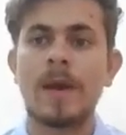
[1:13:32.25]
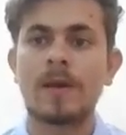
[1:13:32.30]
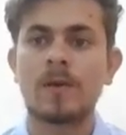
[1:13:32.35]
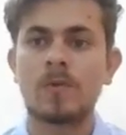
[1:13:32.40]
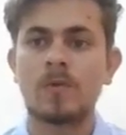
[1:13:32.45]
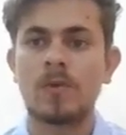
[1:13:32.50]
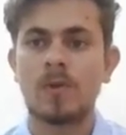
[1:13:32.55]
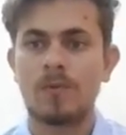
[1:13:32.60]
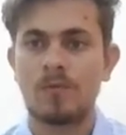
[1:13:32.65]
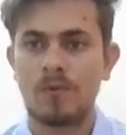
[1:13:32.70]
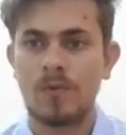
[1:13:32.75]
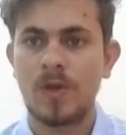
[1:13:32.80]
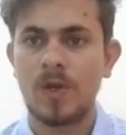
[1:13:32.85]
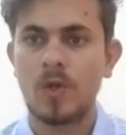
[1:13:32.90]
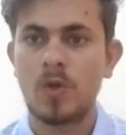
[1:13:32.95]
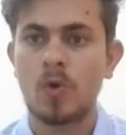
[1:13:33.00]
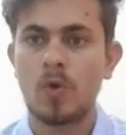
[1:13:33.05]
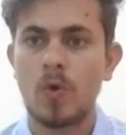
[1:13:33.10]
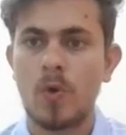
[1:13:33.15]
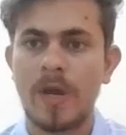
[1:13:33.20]
back to the
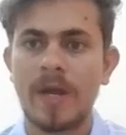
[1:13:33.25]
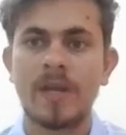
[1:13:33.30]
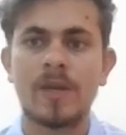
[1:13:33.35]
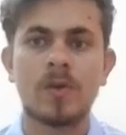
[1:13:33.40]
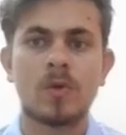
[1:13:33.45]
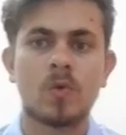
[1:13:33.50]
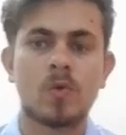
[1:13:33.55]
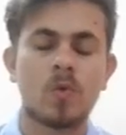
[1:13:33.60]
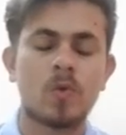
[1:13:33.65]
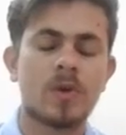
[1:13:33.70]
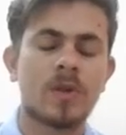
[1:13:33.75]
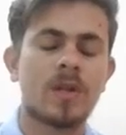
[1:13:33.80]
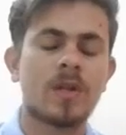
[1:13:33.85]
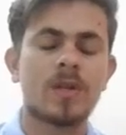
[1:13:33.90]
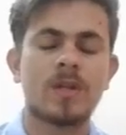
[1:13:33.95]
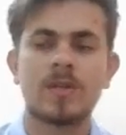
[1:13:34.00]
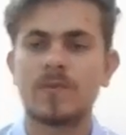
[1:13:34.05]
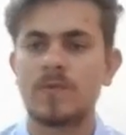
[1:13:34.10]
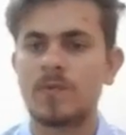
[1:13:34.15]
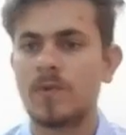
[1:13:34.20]
video and today in
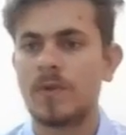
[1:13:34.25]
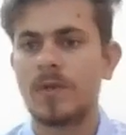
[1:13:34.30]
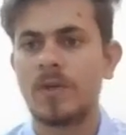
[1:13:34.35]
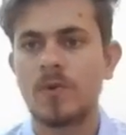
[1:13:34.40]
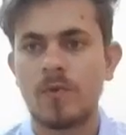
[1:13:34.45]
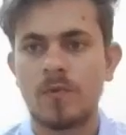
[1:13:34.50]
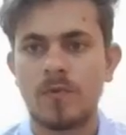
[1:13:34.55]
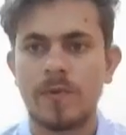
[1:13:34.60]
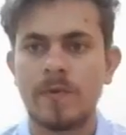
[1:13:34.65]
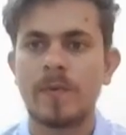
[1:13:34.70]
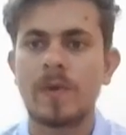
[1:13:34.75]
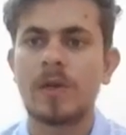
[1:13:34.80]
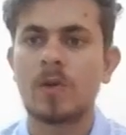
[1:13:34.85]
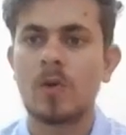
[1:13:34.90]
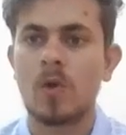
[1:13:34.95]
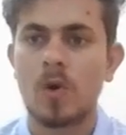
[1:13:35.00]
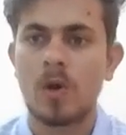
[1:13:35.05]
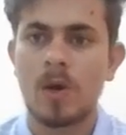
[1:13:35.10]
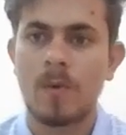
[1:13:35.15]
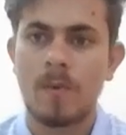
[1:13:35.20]
this video we will
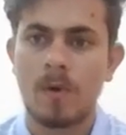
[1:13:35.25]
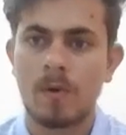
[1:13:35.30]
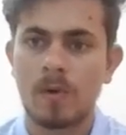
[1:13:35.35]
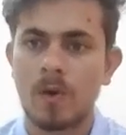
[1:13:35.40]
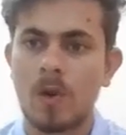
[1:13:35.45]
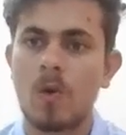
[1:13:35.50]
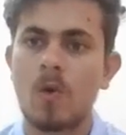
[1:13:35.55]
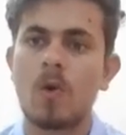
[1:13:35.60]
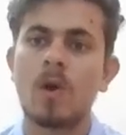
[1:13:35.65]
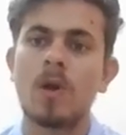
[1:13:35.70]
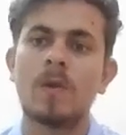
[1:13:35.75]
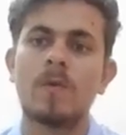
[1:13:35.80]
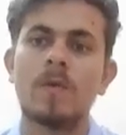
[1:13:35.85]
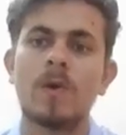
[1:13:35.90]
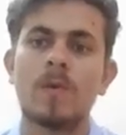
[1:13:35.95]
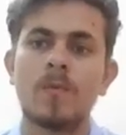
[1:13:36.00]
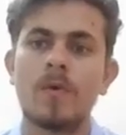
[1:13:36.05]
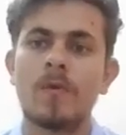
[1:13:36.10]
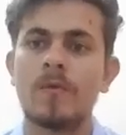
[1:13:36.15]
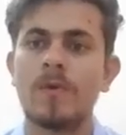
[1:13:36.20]
talk about a
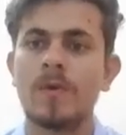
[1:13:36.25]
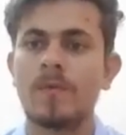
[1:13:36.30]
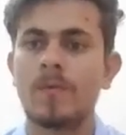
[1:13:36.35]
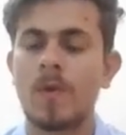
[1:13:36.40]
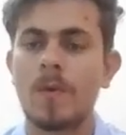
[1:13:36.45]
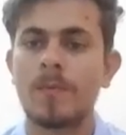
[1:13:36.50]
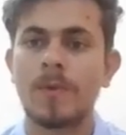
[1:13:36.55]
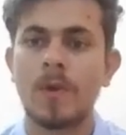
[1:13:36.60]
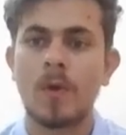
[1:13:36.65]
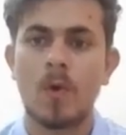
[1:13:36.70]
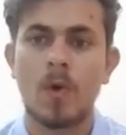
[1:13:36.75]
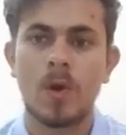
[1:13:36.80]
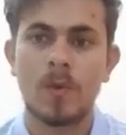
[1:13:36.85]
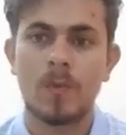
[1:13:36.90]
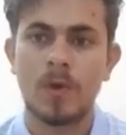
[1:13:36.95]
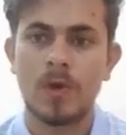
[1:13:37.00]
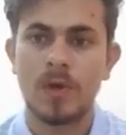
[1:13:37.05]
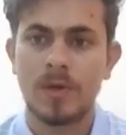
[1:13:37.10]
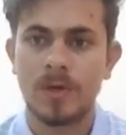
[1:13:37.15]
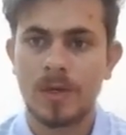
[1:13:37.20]
hollywood movie from the
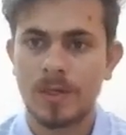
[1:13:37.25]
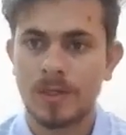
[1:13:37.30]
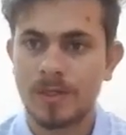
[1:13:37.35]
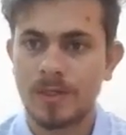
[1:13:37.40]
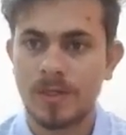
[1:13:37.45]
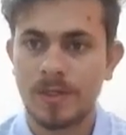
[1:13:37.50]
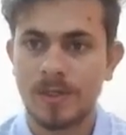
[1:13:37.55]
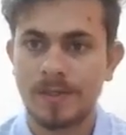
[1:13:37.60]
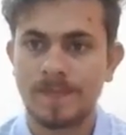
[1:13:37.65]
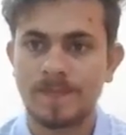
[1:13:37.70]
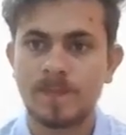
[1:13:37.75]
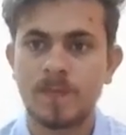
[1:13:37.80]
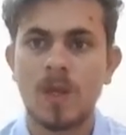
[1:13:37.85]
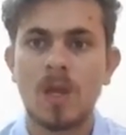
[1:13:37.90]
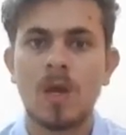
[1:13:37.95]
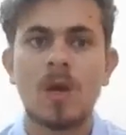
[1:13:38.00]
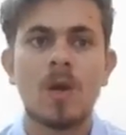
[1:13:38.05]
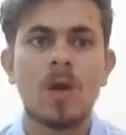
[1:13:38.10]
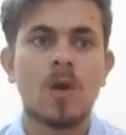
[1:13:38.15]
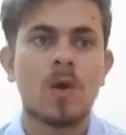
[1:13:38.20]
hollywood industry
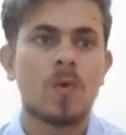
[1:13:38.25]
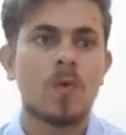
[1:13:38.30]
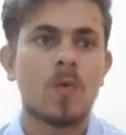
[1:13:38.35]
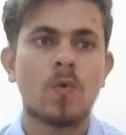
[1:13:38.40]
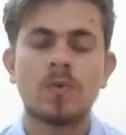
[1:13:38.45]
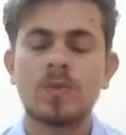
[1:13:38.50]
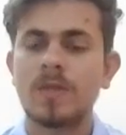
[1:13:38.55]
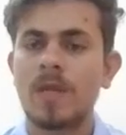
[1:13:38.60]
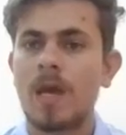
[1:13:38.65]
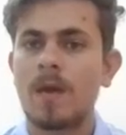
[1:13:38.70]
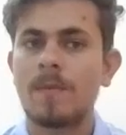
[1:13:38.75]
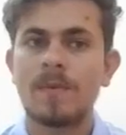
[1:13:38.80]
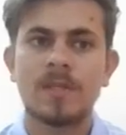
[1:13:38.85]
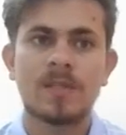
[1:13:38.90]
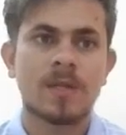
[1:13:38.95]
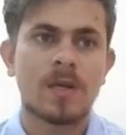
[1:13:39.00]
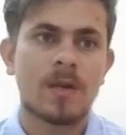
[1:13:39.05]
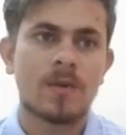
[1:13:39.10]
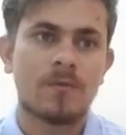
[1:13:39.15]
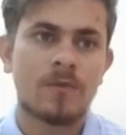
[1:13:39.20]
whose name
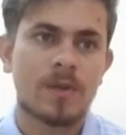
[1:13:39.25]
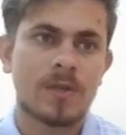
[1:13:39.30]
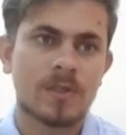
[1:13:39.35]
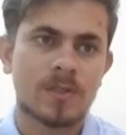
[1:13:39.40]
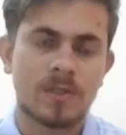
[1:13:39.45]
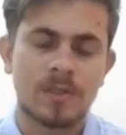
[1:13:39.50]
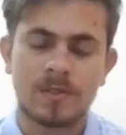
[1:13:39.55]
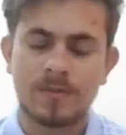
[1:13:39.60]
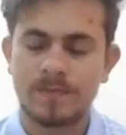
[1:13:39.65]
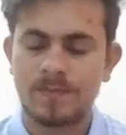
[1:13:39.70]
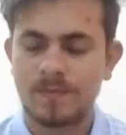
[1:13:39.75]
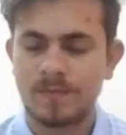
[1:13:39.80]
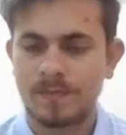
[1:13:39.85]
is conviction